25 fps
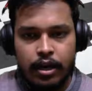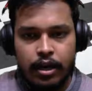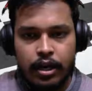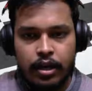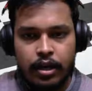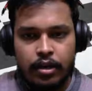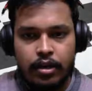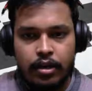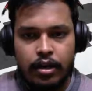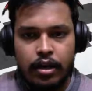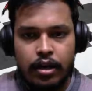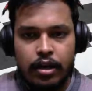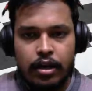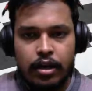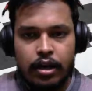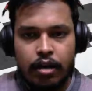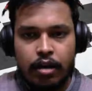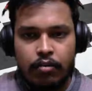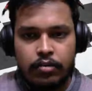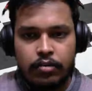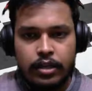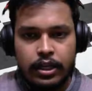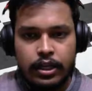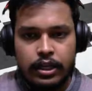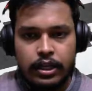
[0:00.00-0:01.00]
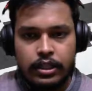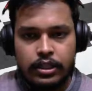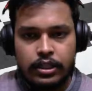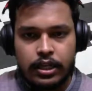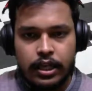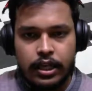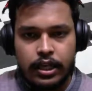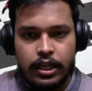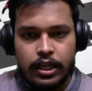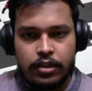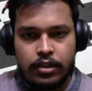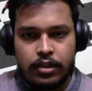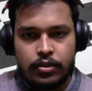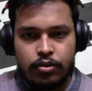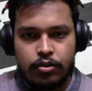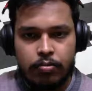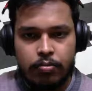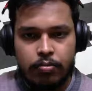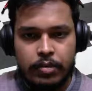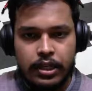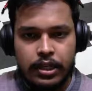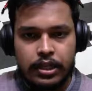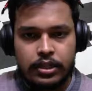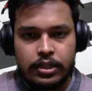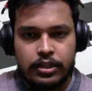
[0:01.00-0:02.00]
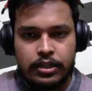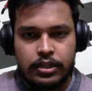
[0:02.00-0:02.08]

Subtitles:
and now the next idea is to play